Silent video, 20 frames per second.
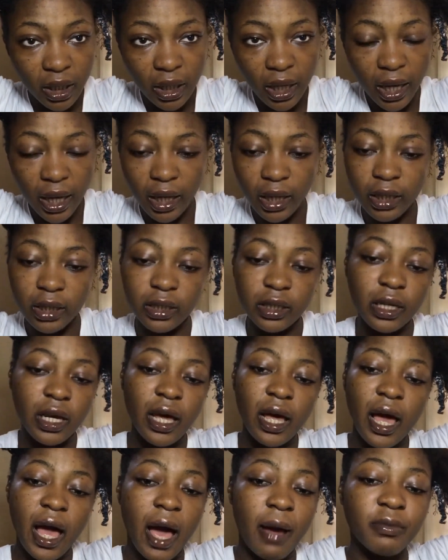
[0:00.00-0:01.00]
and
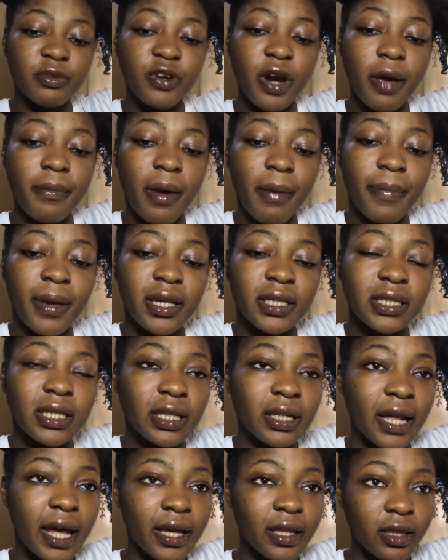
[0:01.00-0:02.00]
I'm trying my best to
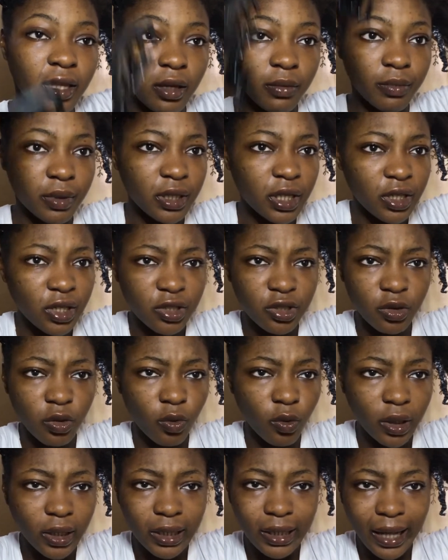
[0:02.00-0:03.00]
like them, but they just don't
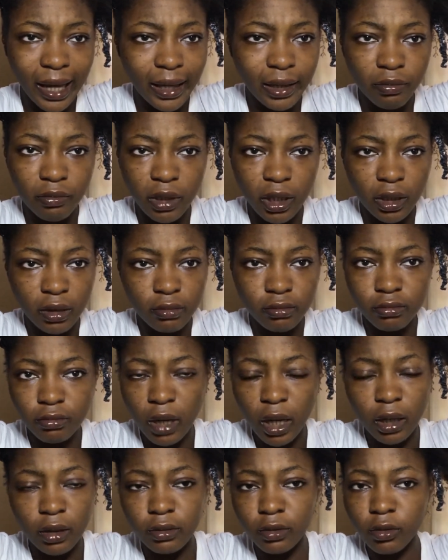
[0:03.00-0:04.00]
want to like me.
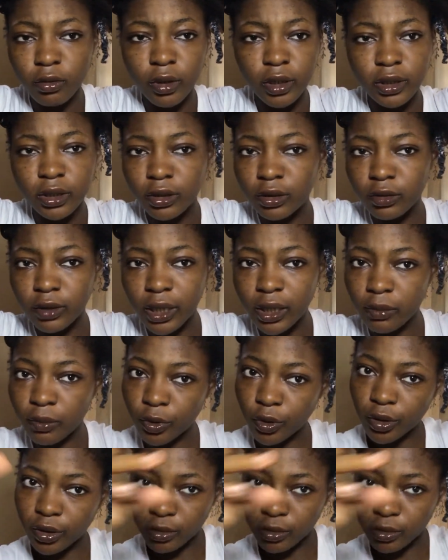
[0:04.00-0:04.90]
I don't know what to do anymore.